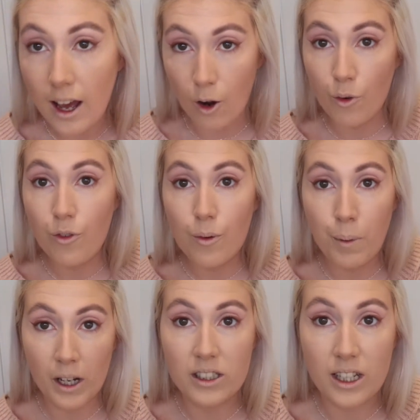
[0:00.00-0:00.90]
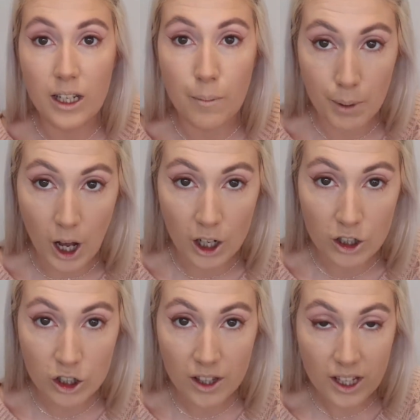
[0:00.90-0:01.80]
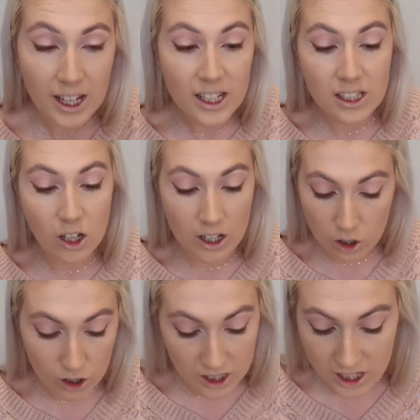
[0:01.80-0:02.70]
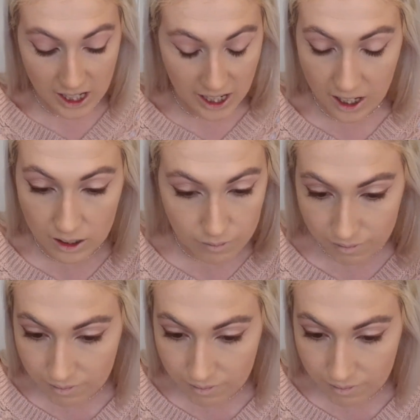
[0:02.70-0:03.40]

IRL Putty blush. This is honestly